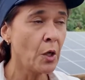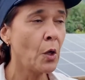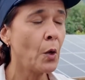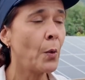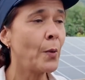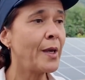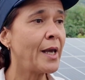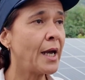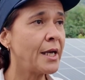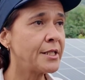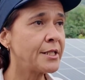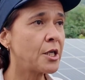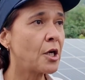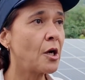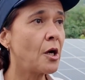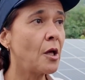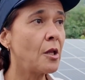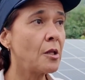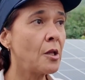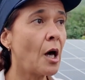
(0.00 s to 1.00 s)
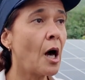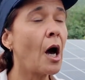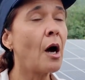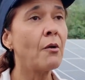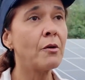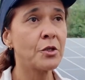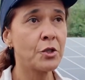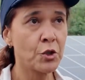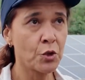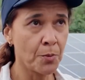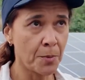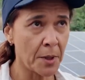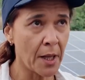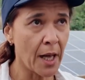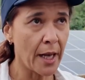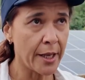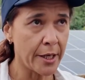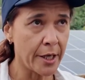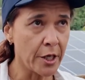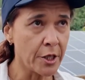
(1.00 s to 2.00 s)
we ask all our
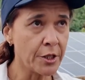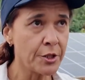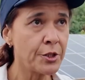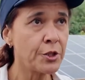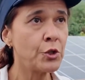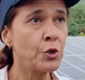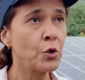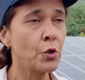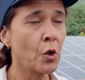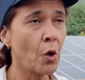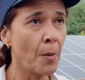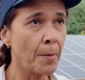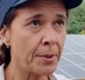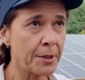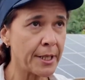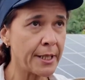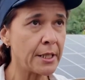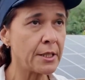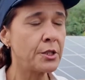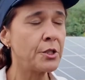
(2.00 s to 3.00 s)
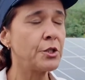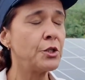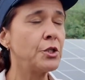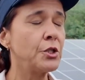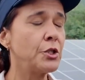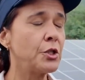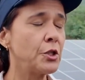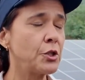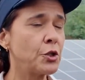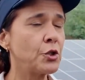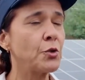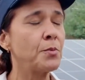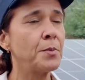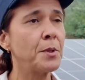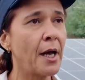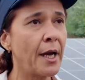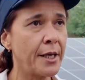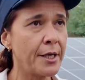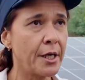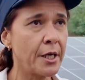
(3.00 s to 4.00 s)
suppliers to complete the
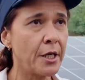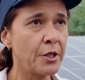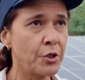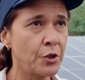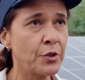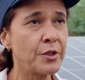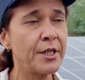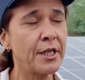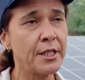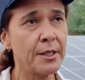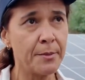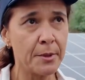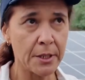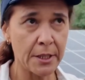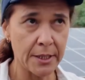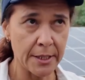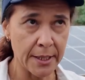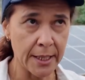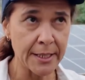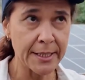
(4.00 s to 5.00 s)
supplier sustainability